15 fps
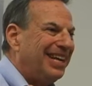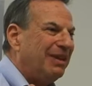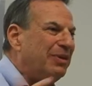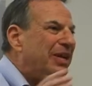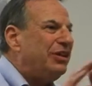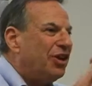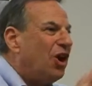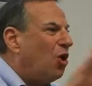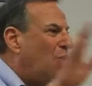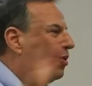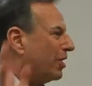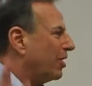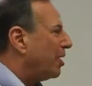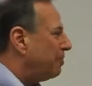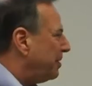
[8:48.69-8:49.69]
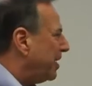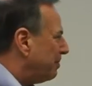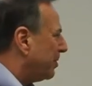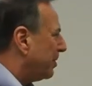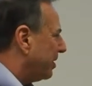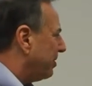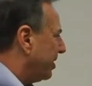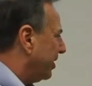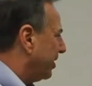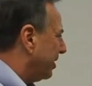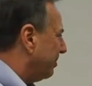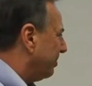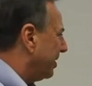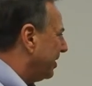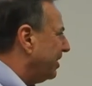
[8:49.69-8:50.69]
We know what our people are
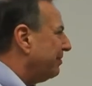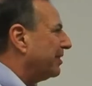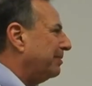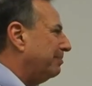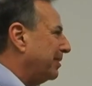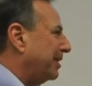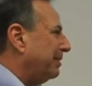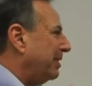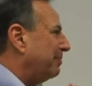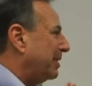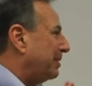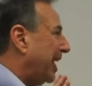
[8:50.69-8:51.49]
thinking. Believe me.